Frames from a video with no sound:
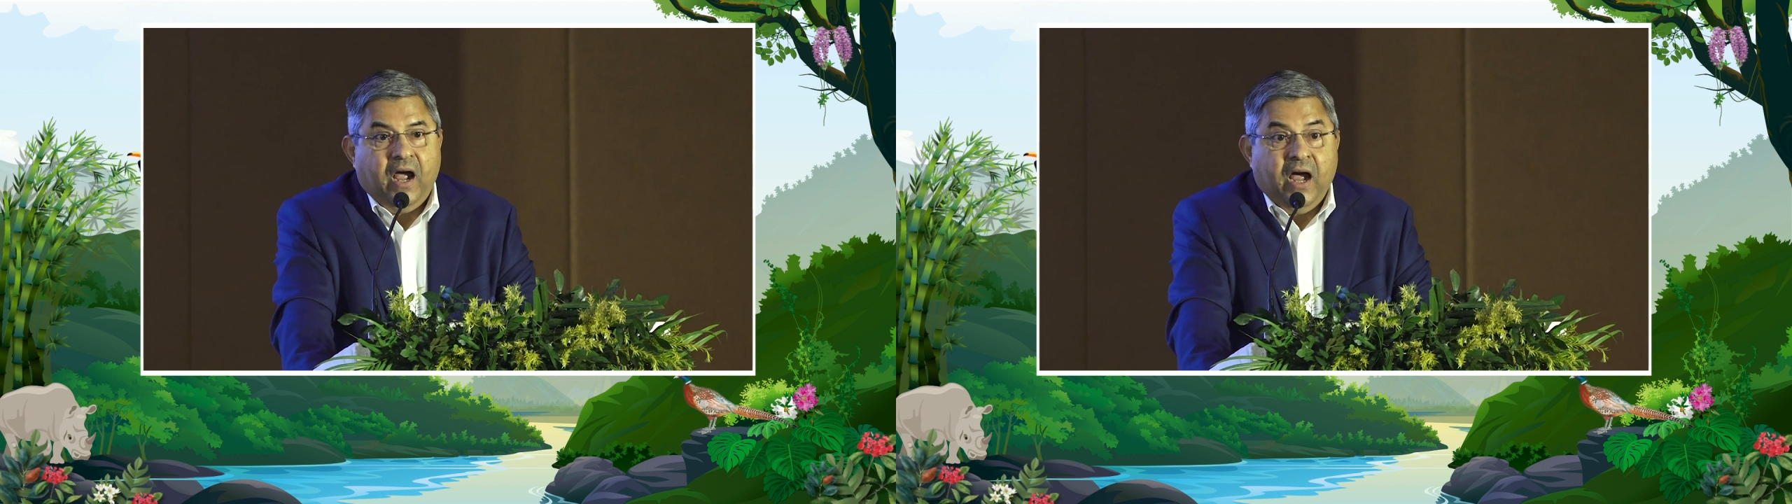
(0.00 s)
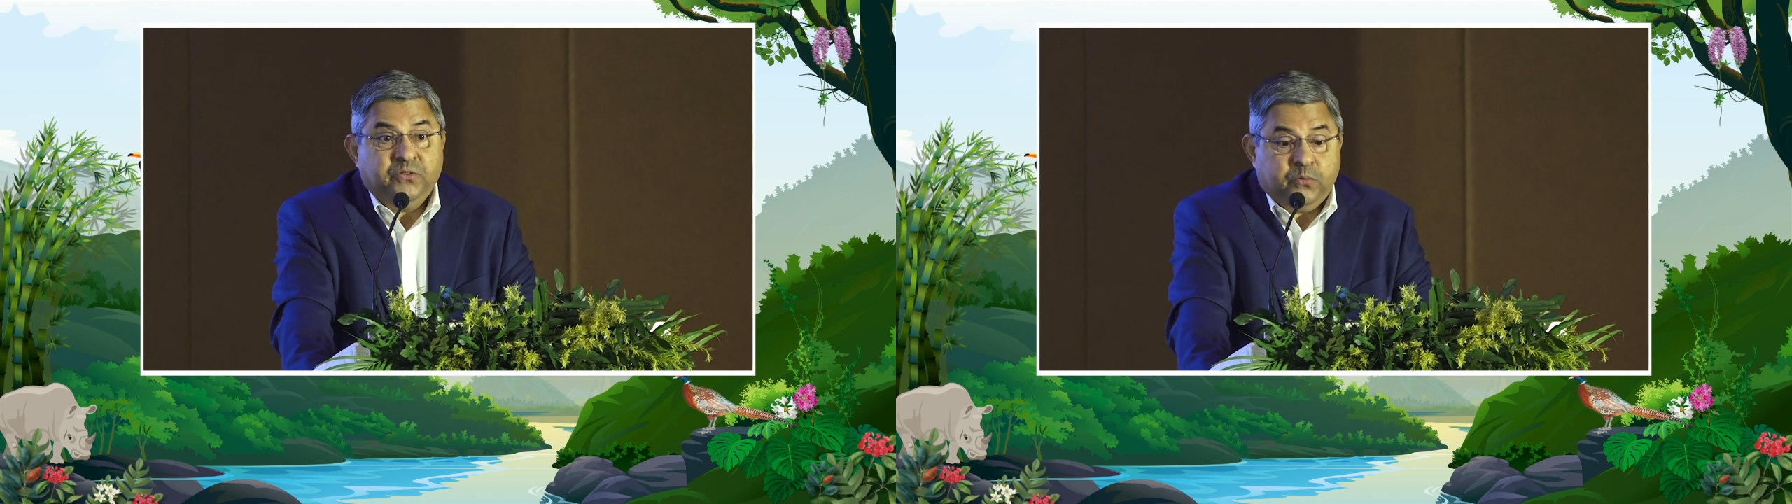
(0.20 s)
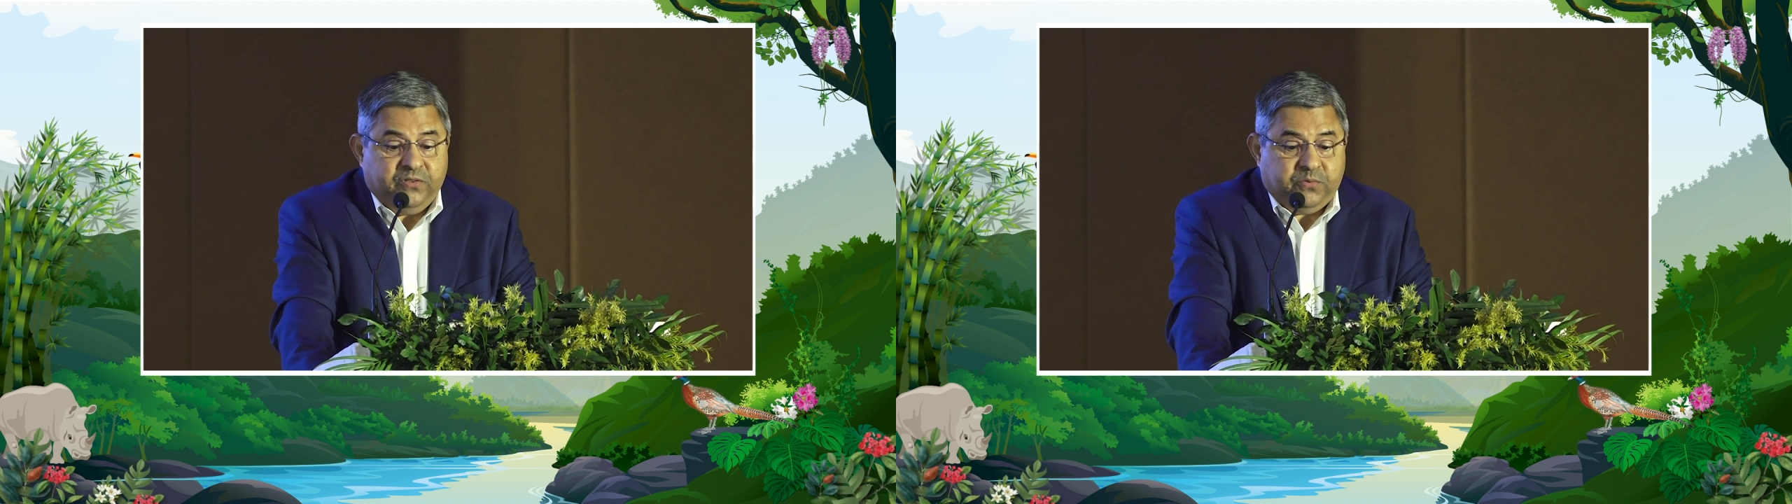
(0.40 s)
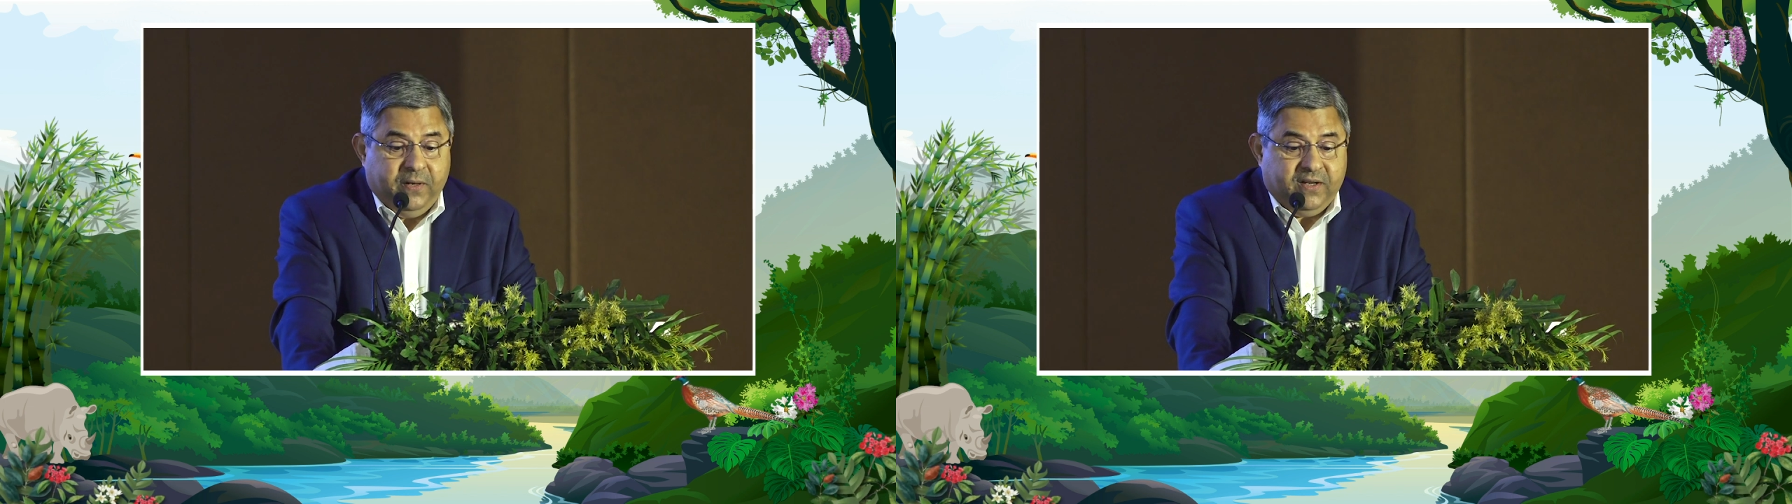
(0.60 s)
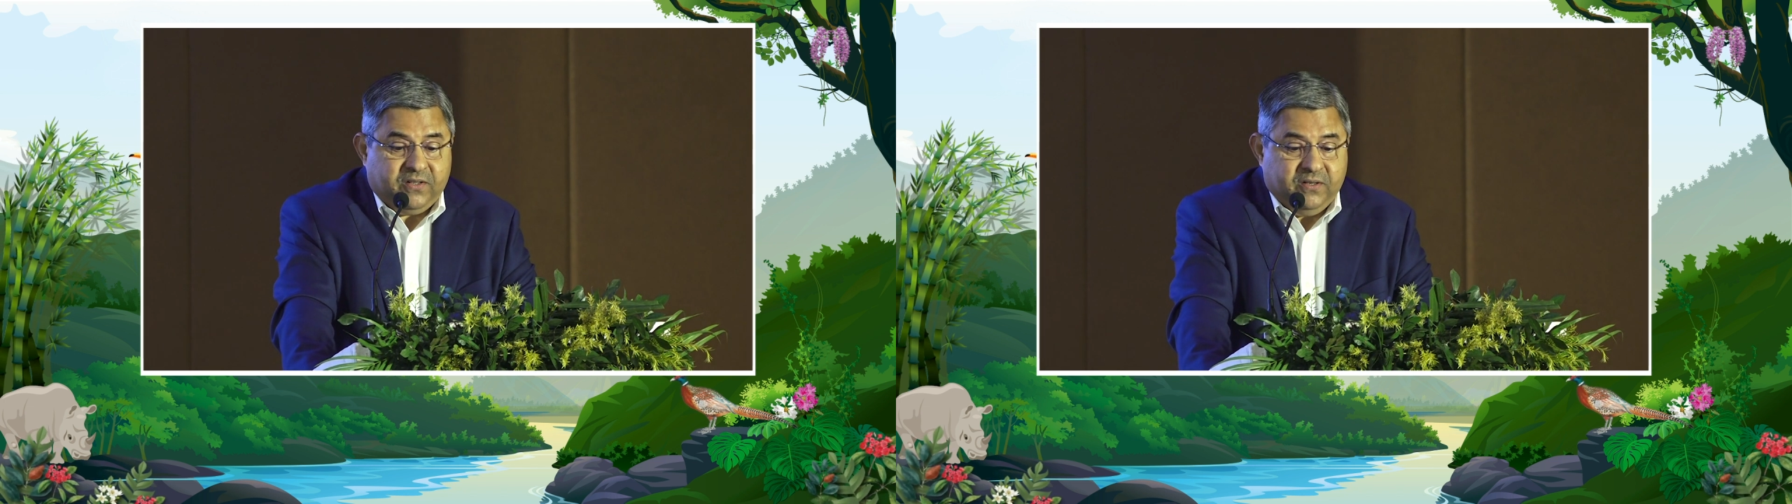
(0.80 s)
As we
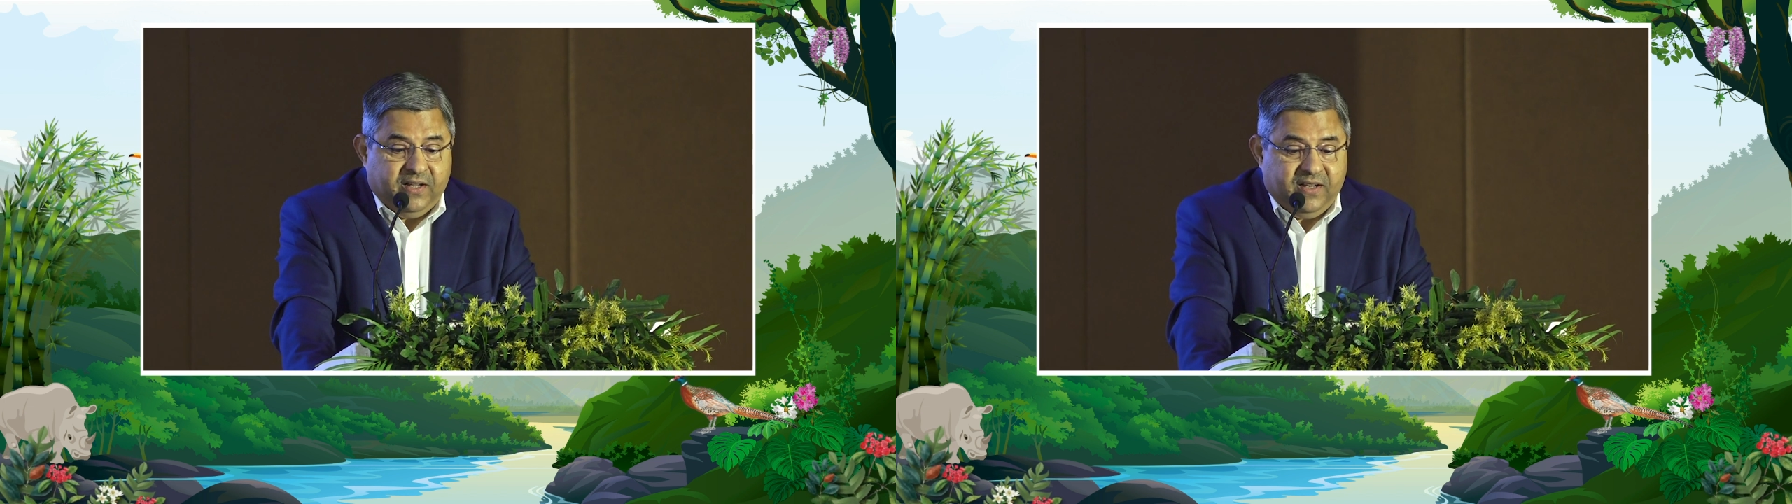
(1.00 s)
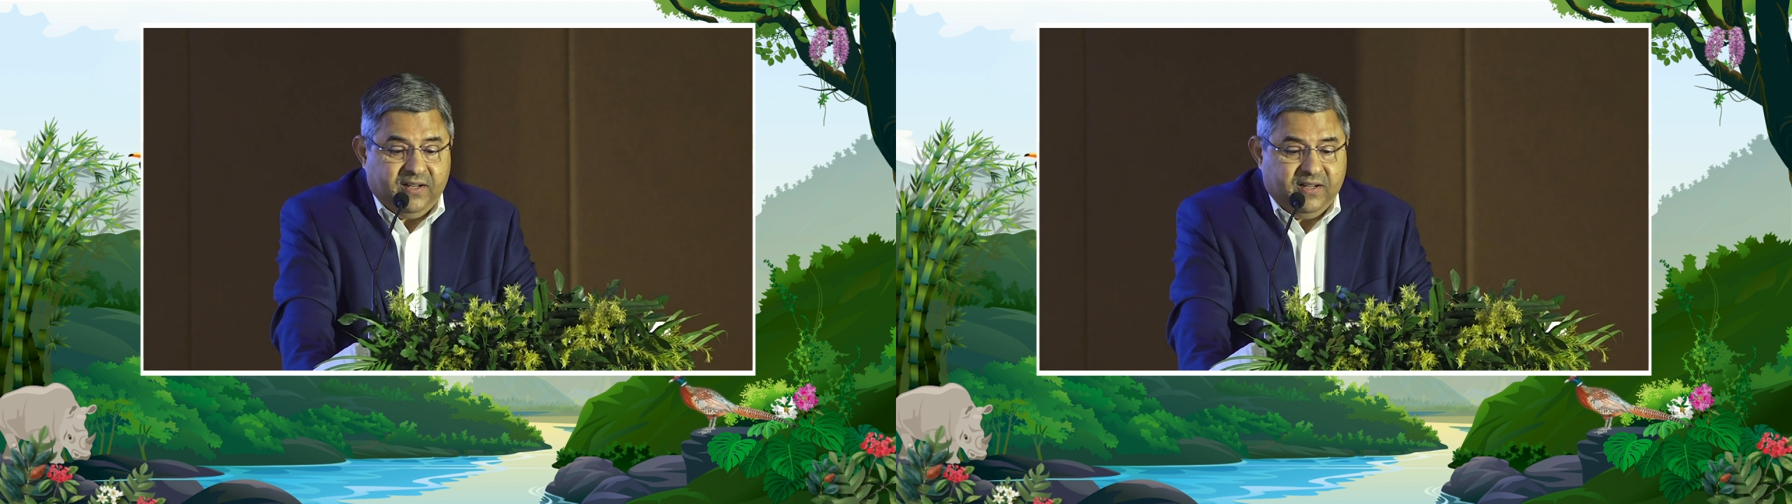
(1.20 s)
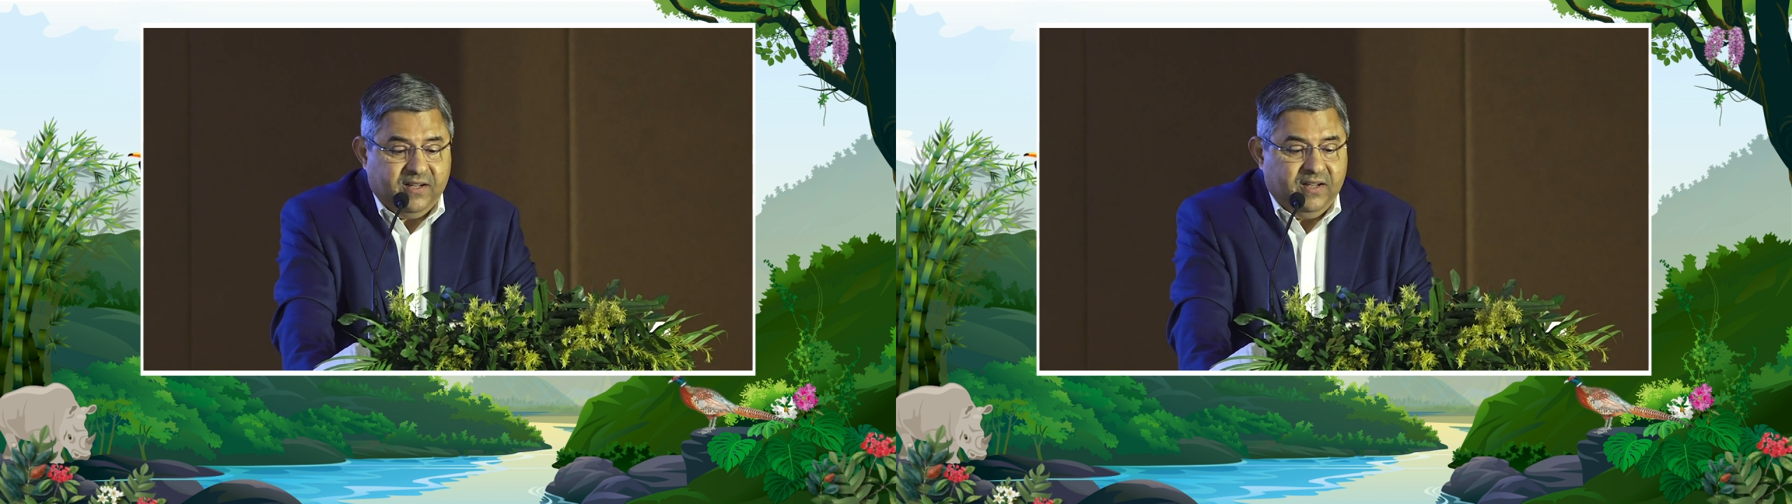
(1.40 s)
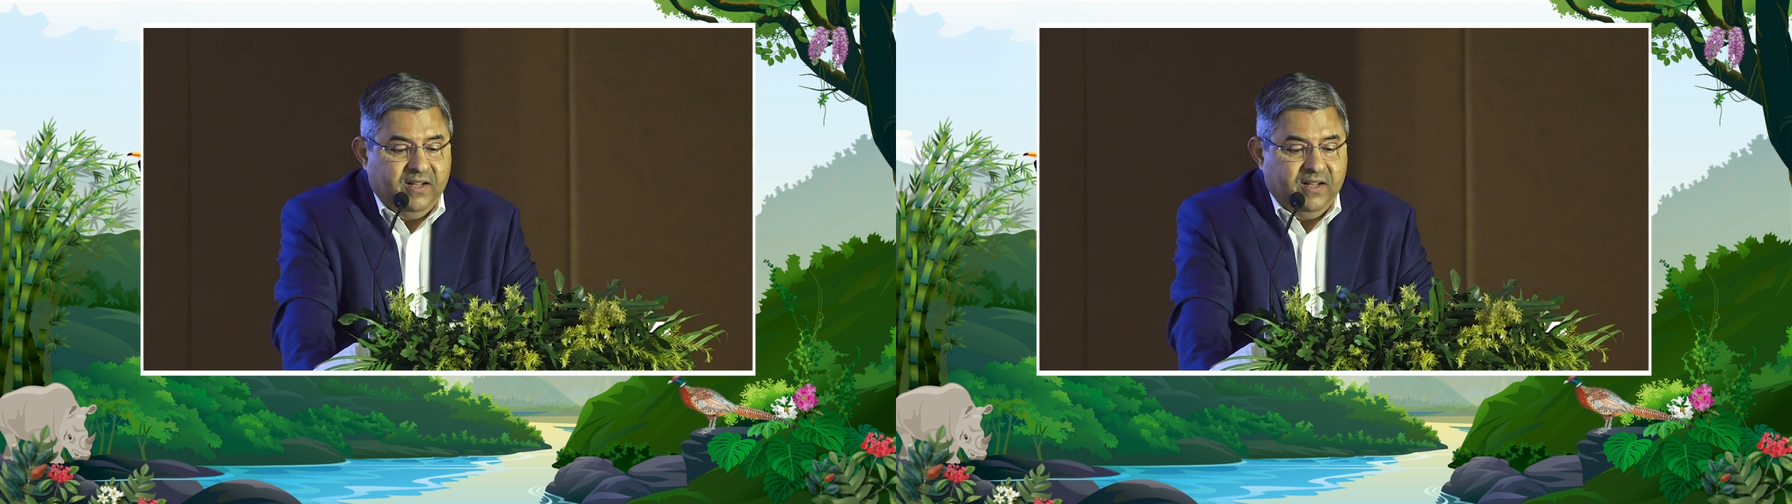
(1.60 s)
speak today,